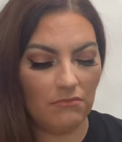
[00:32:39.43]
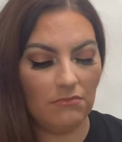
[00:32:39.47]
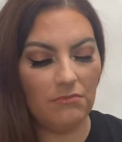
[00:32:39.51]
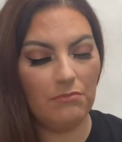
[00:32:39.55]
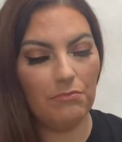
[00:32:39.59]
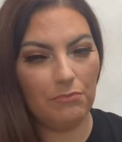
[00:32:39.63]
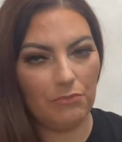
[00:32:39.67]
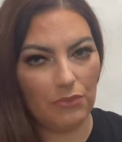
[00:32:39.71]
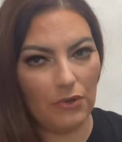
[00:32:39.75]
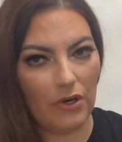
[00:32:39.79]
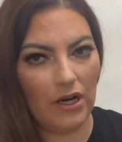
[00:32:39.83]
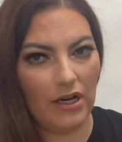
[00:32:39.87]

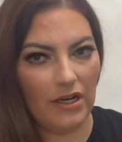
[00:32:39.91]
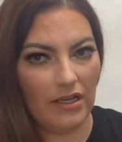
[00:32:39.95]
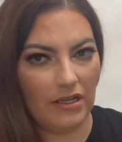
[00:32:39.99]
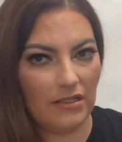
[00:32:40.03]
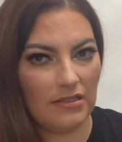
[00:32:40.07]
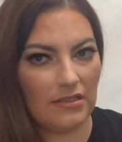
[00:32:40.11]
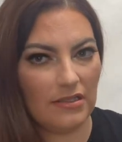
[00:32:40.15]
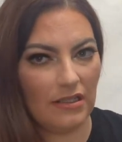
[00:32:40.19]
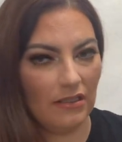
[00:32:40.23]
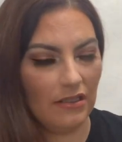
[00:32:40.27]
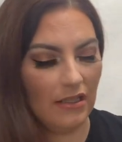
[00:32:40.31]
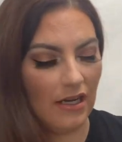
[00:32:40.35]
bright as
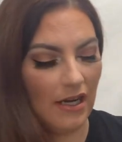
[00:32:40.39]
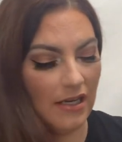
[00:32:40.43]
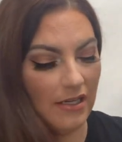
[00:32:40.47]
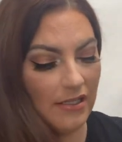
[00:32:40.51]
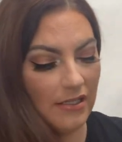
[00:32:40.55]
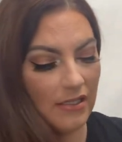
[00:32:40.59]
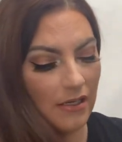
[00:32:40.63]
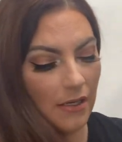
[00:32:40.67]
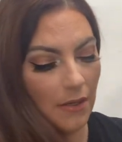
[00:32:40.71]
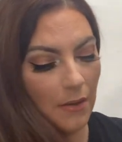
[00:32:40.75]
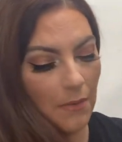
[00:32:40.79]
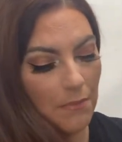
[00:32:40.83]
I
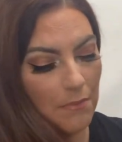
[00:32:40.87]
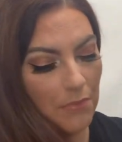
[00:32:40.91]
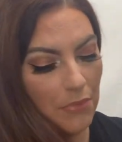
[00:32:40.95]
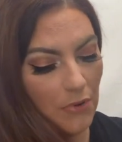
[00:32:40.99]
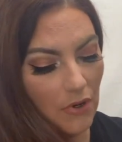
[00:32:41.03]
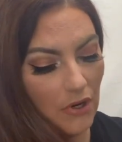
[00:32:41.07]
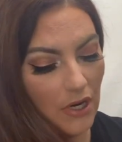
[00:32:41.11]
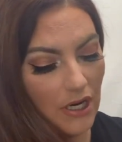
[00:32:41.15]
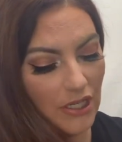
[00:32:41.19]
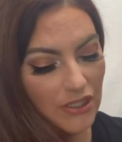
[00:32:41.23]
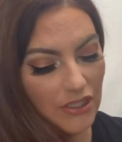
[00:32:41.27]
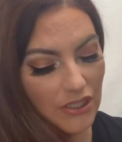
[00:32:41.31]
like, but
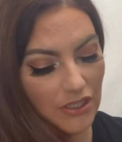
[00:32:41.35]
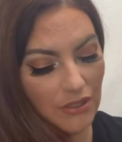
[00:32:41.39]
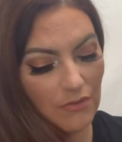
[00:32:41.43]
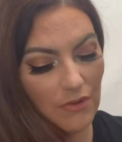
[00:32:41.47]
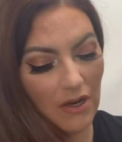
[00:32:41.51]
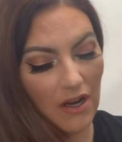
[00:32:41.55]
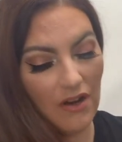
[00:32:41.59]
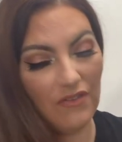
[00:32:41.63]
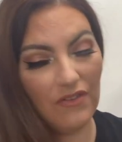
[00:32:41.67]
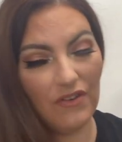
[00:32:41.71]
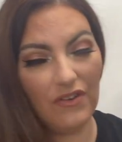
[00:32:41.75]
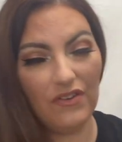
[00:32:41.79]
I do
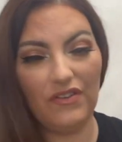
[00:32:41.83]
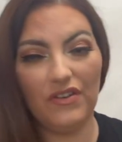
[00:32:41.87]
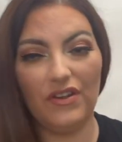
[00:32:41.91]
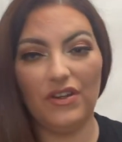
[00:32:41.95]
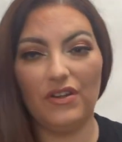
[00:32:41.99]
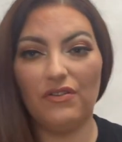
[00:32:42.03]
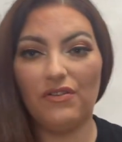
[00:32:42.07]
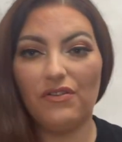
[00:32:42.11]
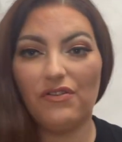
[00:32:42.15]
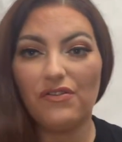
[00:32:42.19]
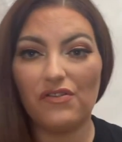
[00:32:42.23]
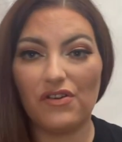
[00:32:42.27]
have a few
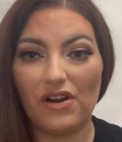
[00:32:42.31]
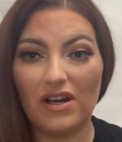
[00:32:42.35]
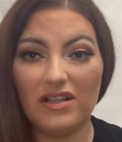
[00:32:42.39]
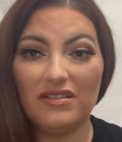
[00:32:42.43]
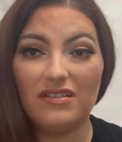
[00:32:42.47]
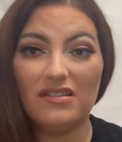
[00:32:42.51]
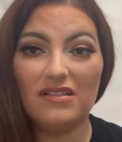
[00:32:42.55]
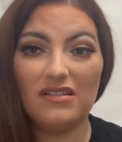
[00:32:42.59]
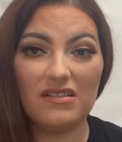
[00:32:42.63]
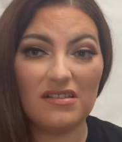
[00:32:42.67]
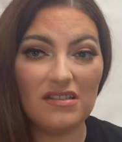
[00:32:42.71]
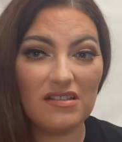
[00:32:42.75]

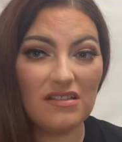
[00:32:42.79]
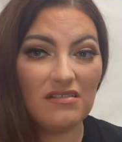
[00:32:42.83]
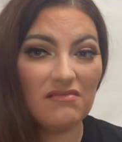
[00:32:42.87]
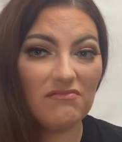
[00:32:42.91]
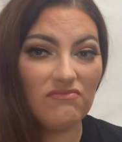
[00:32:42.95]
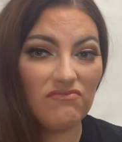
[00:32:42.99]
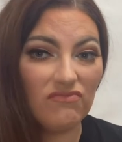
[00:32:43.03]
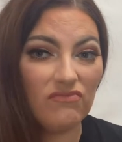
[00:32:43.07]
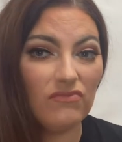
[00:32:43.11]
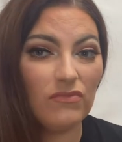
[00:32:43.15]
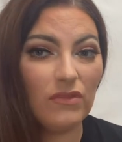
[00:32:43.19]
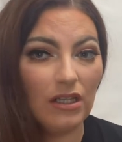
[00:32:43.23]
friends
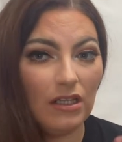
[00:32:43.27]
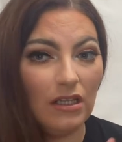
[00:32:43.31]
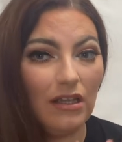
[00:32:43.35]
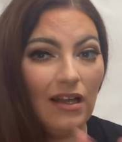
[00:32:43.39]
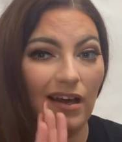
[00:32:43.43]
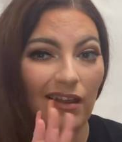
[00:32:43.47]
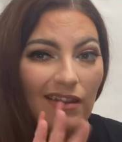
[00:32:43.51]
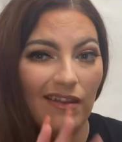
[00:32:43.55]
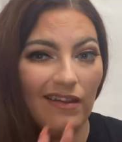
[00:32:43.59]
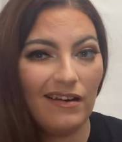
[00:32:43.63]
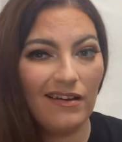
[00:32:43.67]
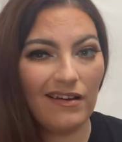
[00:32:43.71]
that like
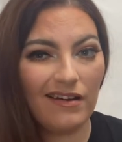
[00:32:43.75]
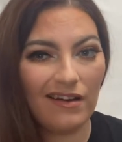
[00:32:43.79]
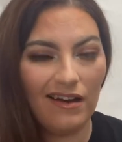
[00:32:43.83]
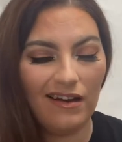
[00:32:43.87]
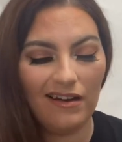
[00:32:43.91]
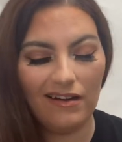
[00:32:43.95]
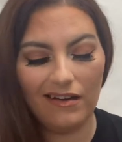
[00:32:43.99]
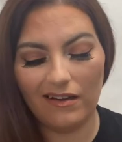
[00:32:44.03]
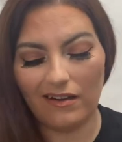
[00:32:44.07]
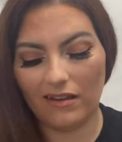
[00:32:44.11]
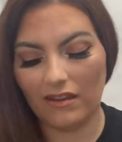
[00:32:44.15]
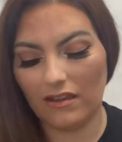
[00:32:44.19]
that kind
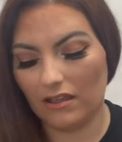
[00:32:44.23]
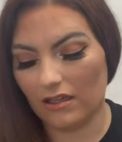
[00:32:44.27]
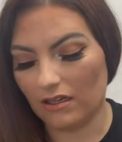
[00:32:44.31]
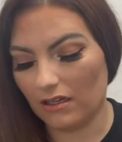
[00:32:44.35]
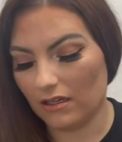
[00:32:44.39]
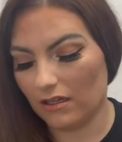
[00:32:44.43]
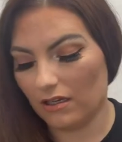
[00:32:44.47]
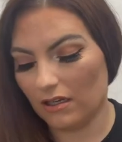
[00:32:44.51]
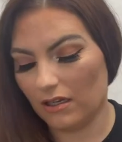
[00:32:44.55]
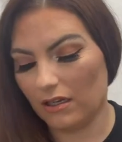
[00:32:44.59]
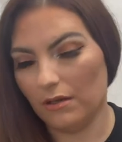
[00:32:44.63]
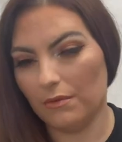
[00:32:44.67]
of thing,
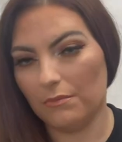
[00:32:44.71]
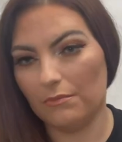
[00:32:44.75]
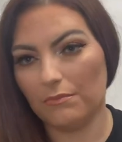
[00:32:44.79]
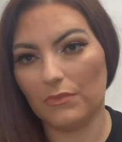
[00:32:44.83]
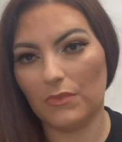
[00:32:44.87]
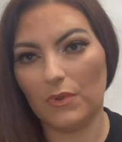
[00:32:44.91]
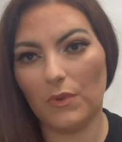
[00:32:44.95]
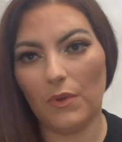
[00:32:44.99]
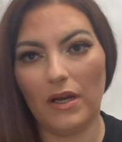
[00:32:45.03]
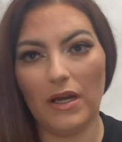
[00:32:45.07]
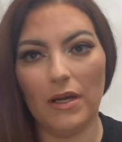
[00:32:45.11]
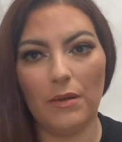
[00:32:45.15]

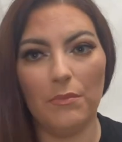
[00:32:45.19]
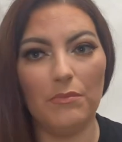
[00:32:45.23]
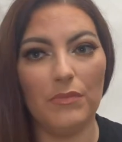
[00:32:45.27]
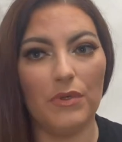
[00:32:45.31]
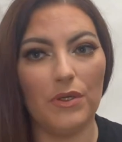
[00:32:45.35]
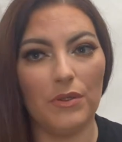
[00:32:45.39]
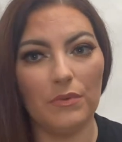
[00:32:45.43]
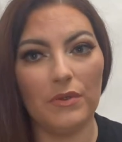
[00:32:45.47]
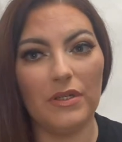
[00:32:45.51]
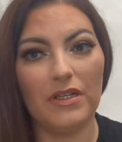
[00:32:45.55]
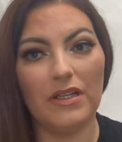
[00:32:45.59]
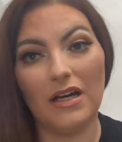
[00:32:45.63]
quite a
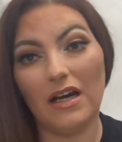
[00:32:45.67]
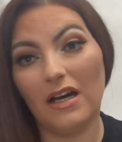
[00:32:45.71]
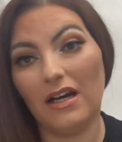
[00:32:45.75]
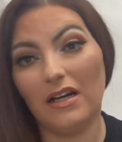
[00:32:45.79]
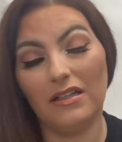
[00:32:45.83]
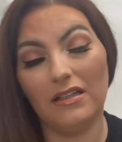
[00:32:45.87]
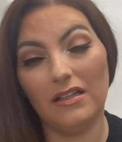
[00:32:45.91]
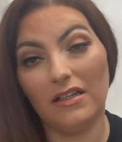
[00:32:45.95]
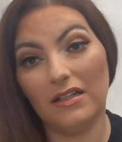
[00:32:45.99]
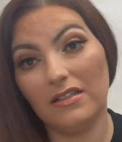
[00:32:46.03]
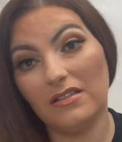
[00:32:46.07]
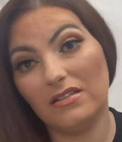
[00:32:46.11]
muted
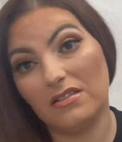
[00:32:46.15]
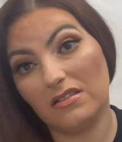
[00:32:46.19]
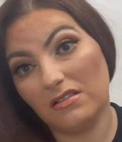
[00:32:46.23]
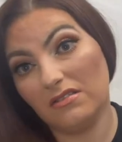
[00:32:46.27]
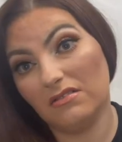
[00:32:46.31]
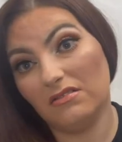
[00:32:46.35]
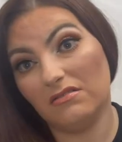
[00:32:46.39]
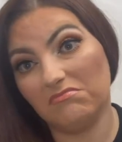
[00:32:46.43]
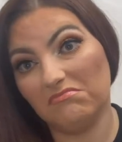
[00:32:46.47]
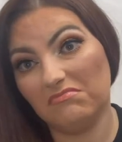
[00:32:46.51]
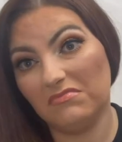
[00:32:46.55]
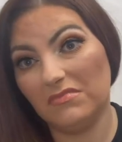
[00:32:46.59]
highlight, so
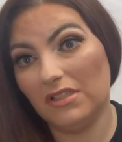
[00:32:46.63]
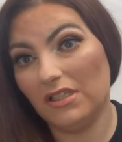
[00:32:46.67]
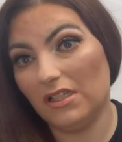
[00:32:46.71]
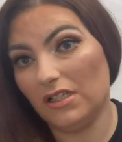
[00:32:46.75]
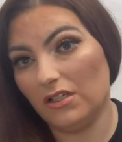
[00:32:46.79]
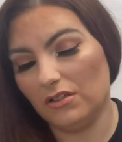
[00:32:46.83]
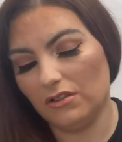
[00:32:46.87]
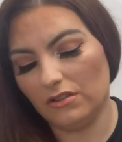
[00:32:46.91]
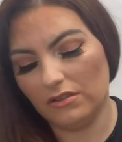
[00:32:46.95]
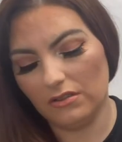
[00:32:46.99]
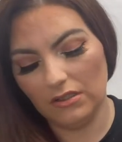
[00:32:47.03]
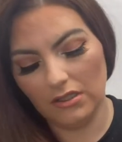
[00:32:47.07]
you
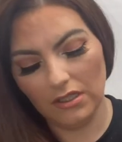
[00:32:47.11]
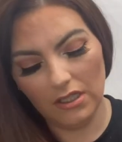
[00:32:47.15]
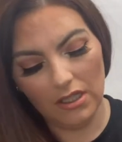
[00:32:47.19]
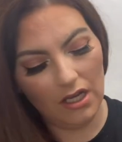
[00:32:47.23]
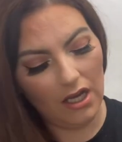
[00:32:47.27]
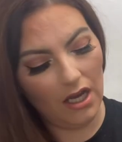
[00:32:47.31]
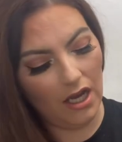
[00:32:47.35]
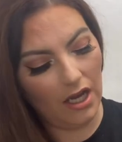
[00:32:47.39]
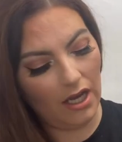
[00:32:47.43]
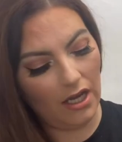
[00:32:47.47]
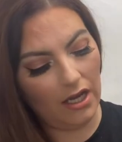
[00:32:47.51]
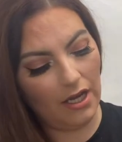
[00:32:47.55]

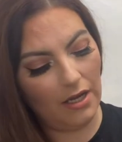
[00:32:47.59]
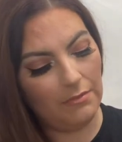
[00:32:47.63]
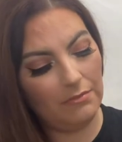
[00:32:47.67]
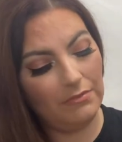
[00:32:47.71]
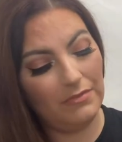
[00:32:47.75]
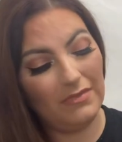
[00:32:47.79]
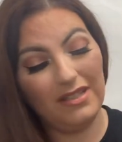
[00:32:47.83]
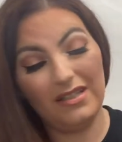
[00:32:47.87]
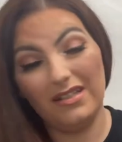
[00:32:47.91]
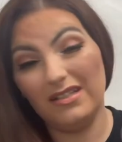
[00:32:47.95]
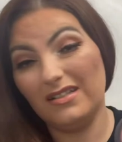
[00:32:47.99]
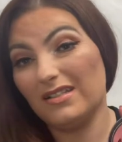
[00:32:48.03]
know.
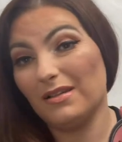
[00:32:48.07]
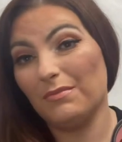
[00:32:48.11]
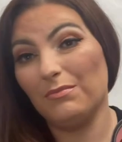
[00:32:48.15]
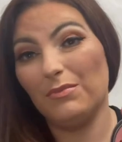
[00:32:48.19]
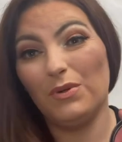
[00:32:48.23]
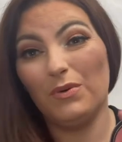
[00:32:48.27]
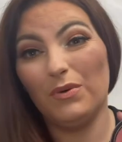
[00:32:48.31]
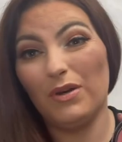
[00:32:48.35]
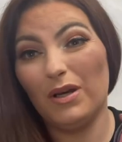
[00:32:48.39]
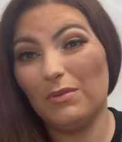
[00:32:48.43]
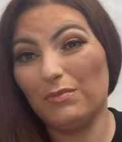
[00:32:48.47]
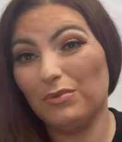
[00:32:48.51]
These are
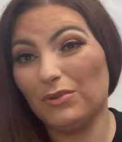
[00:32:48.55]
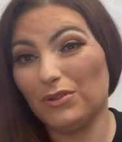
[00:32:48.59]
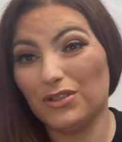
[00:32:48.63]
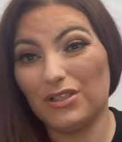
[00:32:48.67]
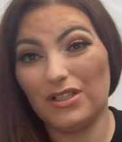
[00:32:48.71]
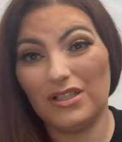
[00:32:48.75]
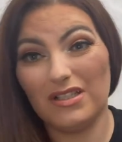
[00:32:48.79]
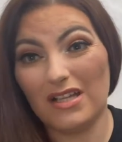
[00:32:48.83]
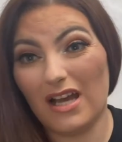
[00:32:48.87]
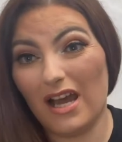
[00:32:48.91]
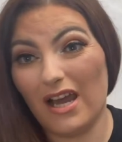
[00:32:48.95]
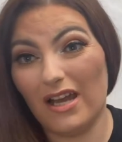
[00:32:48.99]
Mue blushes,
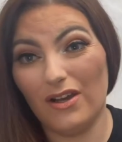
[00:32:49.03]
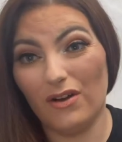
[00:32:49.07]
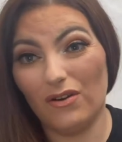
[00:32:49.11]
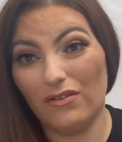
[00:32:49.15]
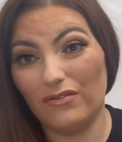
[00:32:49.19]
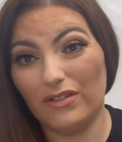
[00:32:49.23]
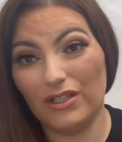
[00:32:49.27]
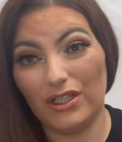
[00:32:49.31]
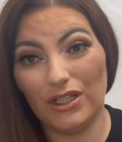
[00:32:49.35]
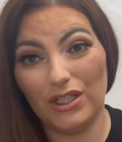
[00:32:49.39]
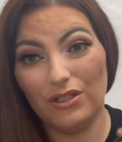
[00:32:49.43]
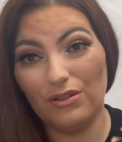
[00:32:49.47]
I
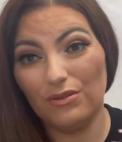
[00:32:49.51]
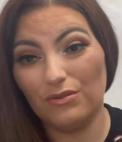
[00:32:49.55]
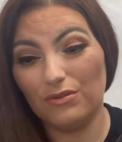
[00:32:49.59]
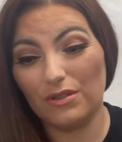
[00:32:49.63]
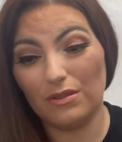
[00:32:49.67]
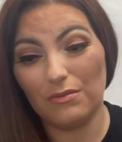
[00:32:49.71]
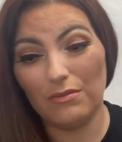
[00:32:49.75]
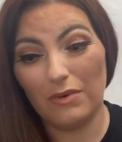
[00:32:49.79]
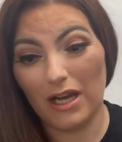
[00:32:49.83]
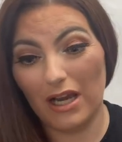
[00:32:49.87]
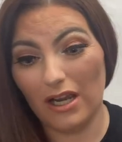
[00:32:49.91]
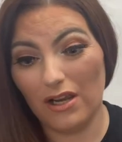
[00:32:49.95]
already use them,
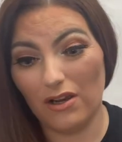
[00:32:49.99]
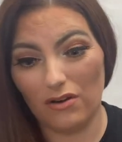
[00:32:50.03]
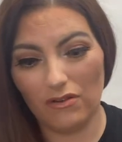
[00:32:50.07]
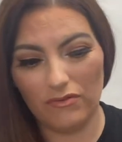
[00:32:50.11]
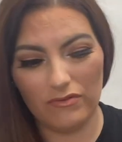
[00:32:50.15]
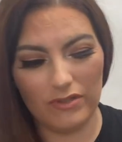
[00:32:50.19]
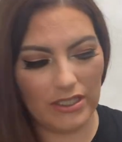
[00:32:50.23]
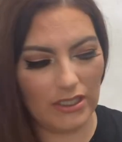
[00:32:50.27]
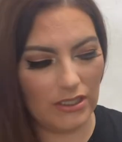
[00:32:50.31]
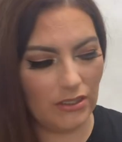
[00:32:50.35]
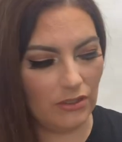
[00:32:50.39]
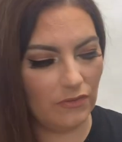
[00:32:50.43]
I
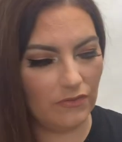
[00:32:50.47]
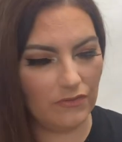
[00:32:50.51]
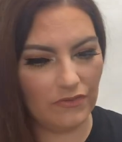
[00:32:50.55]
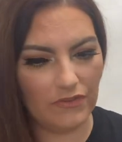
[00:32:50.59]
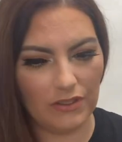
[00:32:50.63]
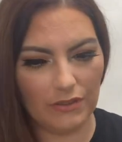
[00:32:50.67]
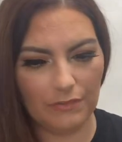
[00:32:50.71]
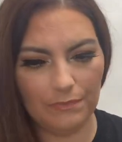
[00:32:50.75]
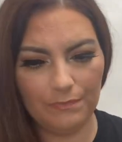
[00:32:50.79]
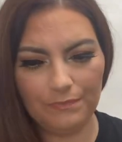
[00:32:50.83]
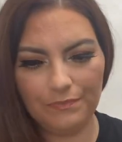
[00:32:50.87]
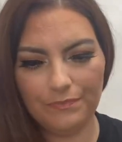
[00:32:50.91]
already love
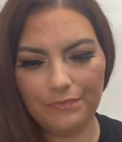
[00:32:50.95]
them.